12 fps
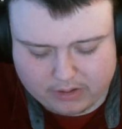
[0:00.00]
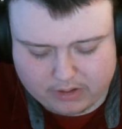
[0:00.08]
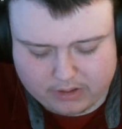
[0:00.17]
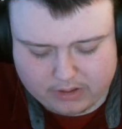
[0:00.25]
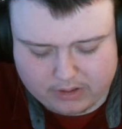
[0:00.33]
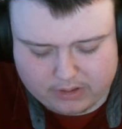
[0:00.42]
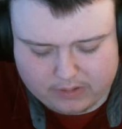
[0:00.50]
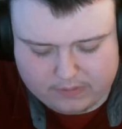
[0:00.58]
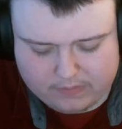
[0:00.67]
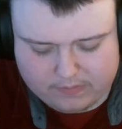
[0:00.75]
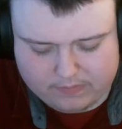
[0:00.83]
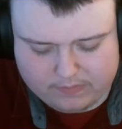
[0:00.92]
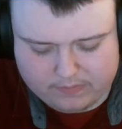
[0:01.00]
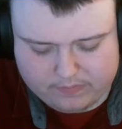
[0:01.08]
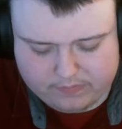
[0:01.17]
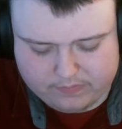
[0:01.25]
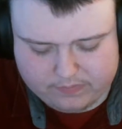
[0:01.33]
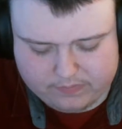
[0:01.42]

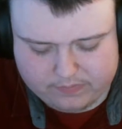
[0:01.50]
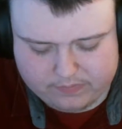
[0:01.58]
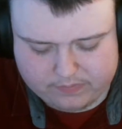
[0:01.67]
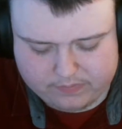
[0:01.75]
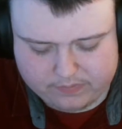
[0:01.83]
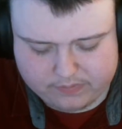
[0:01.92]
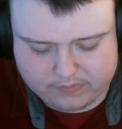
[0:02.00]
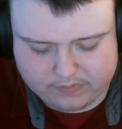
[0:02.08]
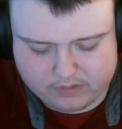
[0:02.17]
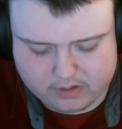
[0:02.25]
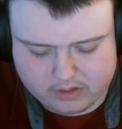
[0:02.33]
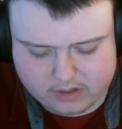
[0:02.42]
No one is speaking in this clip.